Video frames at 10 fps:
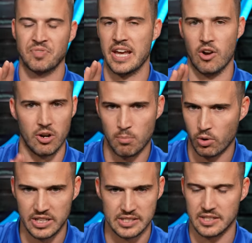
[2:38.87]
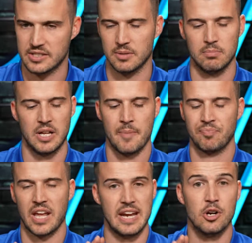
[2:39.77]
an onboarding system,
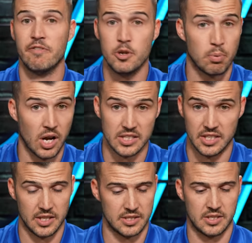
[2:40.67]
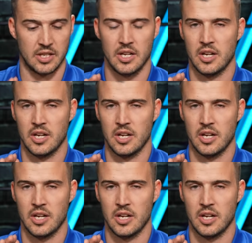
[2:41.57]
an interview process,